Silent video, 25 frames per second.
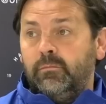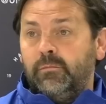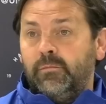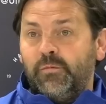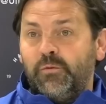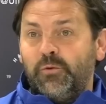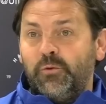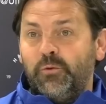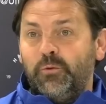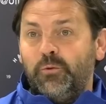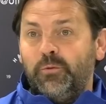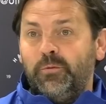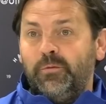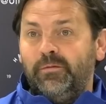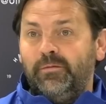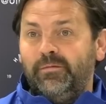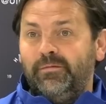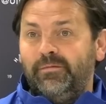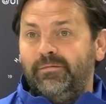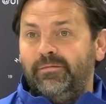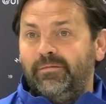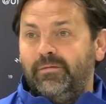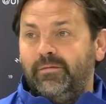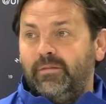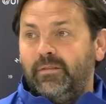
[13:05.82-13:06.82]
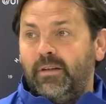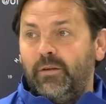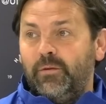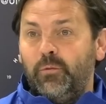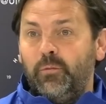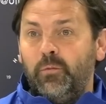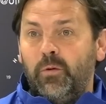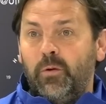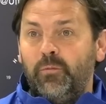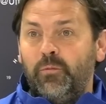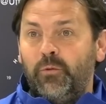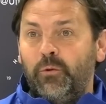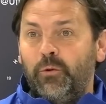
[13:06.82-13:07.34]
so I know
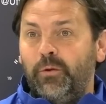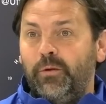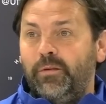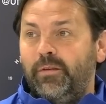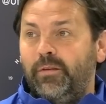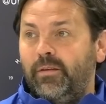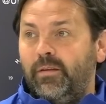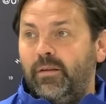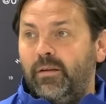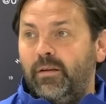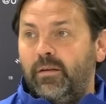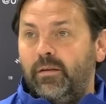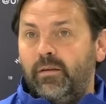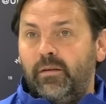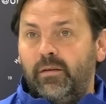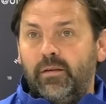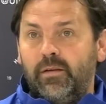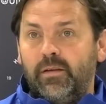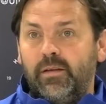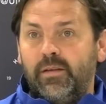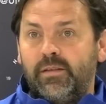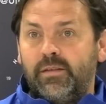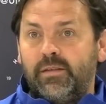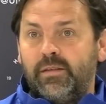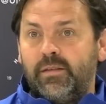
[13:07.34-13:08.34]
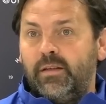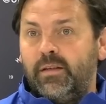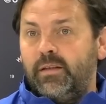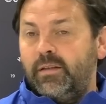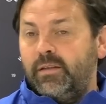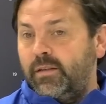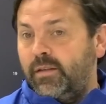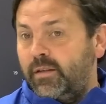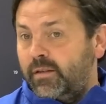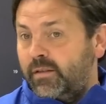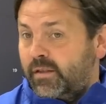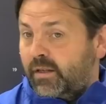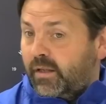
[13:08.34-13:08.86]
what I'm doing. It's
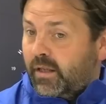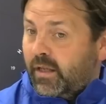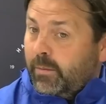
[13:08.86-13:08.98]
the